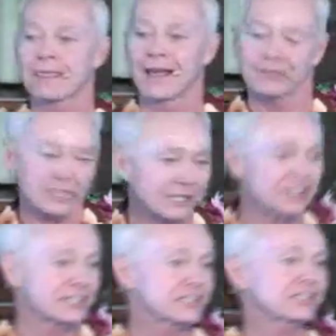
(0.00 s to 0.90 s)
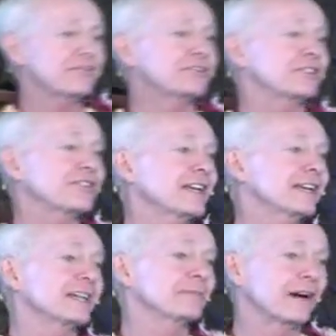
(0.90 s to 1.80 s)
I really want to shift your
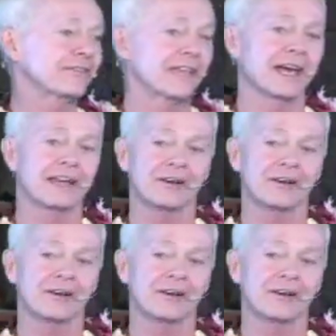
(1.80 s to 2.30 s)
thinking about that.